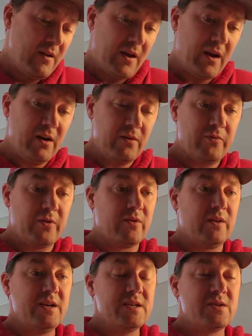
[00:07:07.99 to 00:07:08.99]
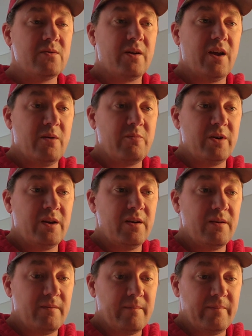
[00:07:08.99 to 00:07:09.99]
And if you're leased to a company,
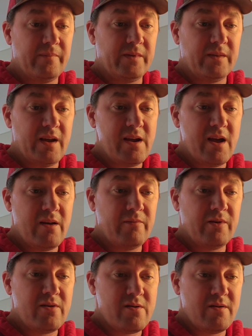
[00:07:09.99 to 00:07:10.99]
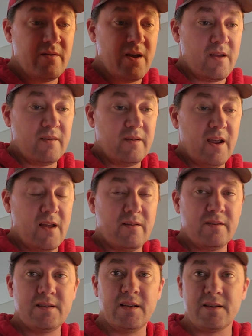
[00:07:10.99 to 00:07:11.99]
they're in
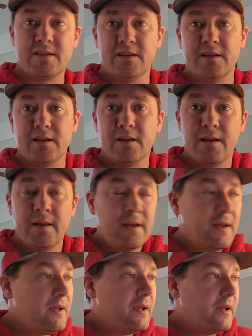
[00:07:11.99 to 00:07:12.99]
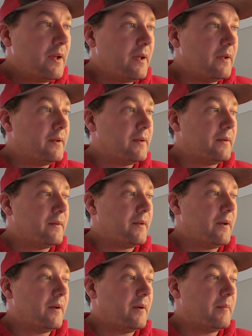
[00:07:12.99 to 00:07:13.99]
Gallatin, Tennessee, and
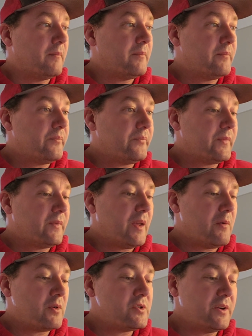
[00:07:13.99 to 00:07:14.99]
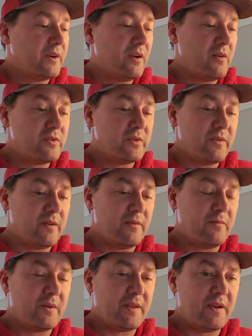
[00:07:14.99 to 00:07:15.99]
they want you to go to
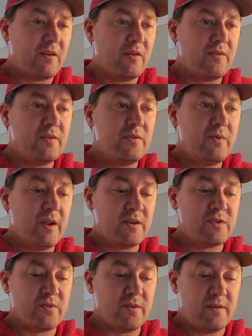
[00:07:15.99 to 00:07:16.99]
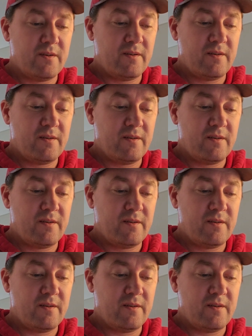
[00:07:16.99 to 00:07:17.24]
what they call a new entrant